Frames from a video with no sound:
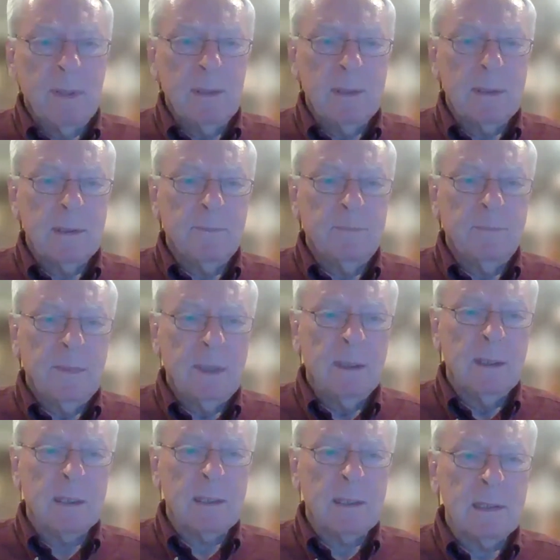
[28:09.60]
bids
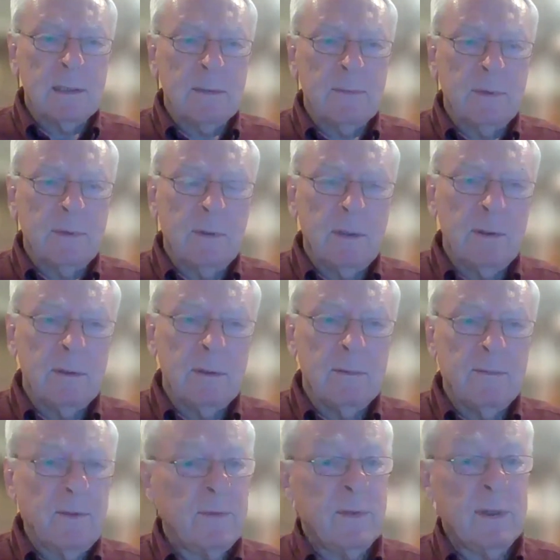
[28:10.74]
in excess of
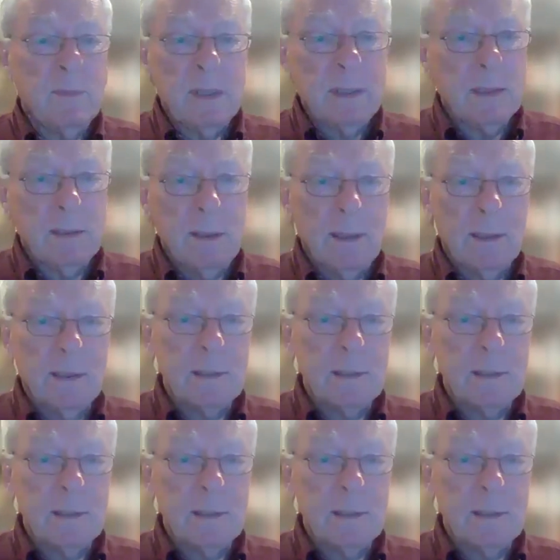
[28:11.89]
$250 million.